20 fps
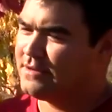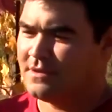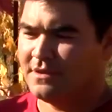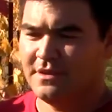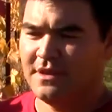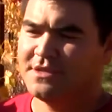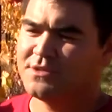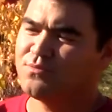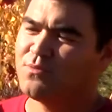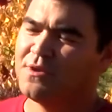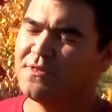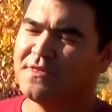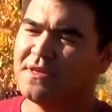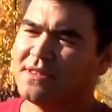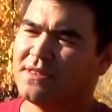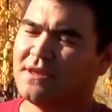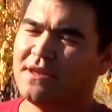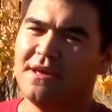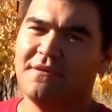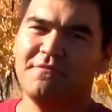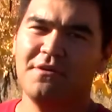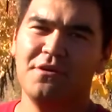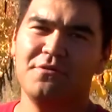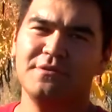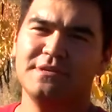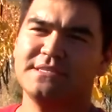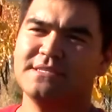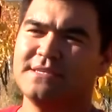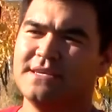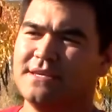It's one thing that I've
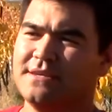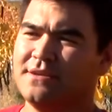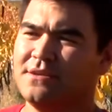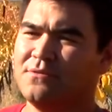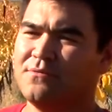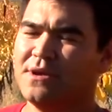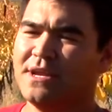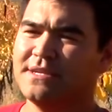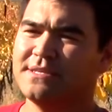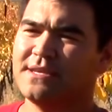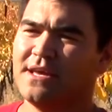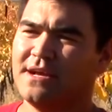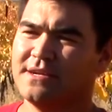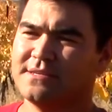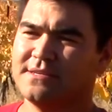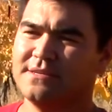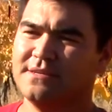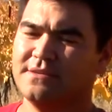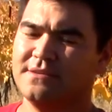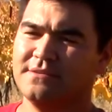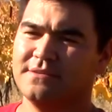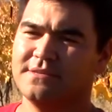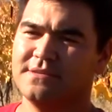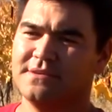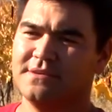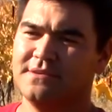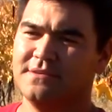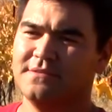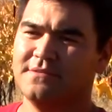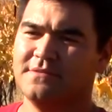always said, you know, when I talk
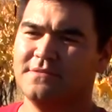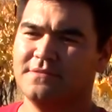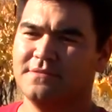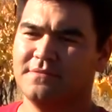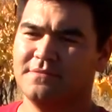to